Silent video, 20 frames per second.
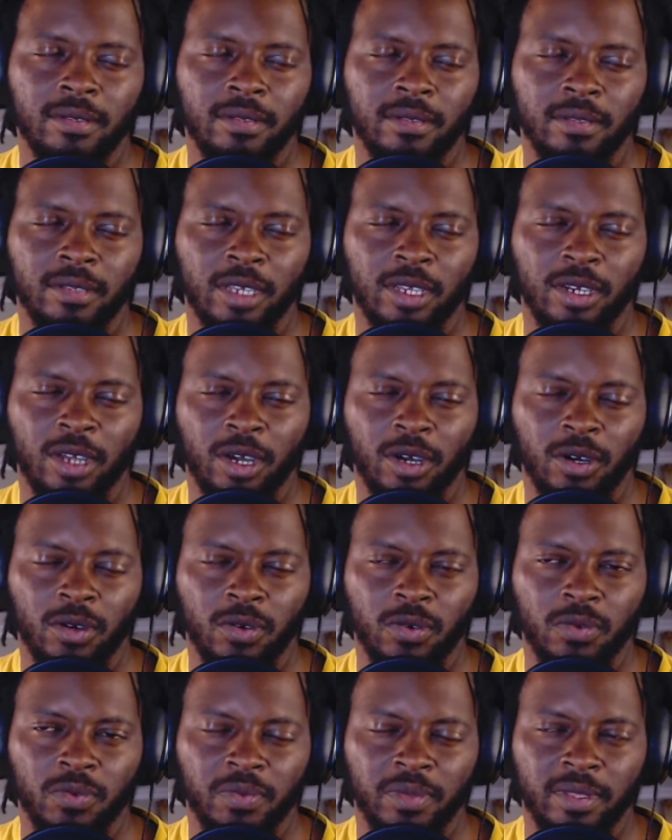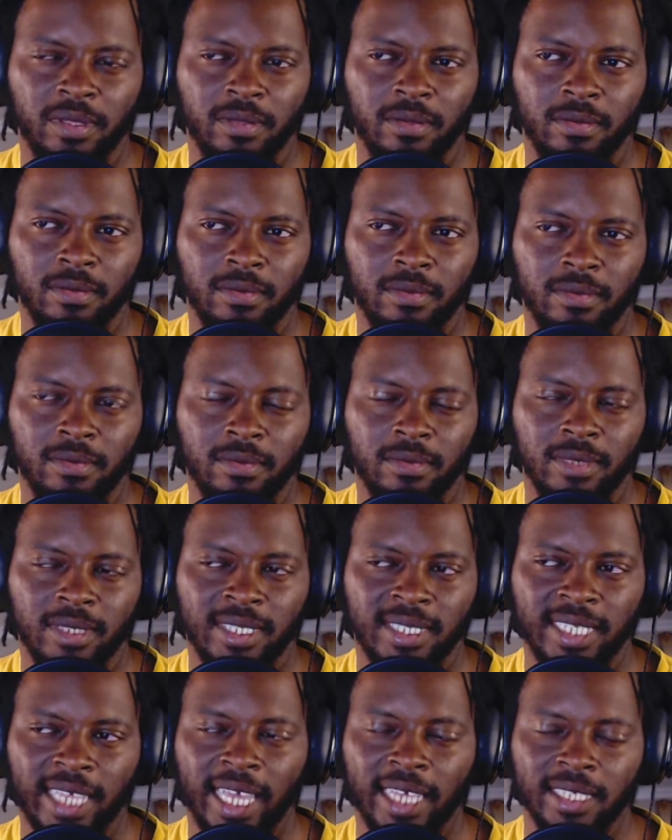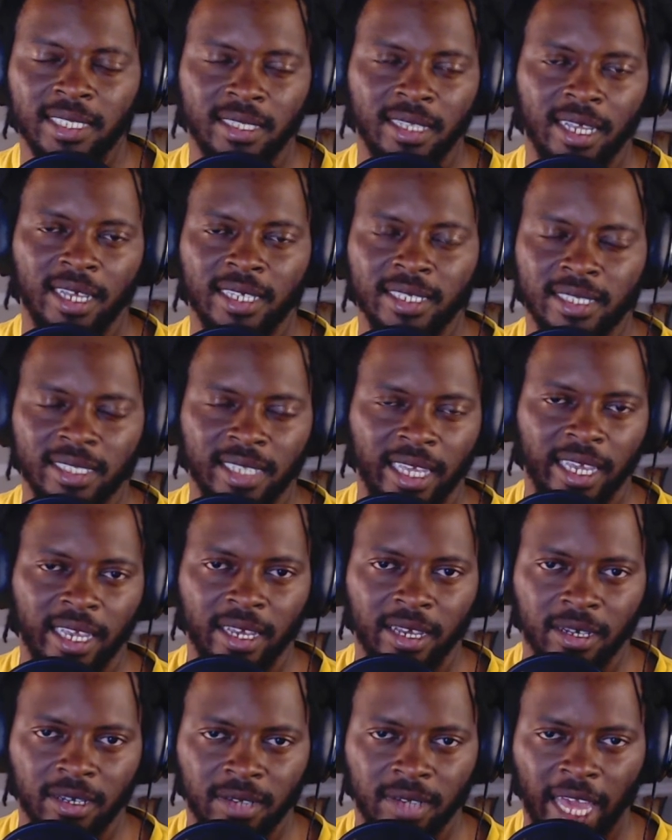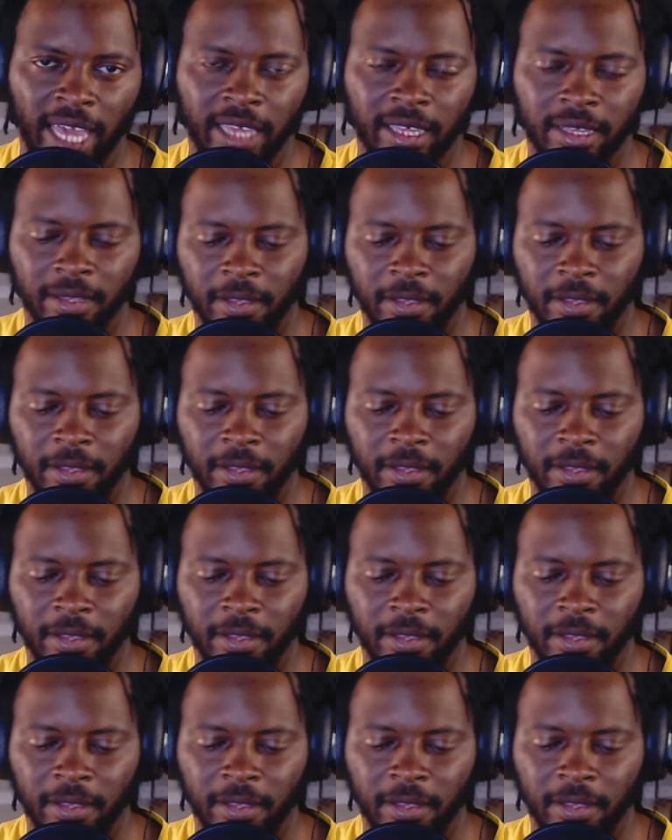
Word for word: you know, sex does sell, like,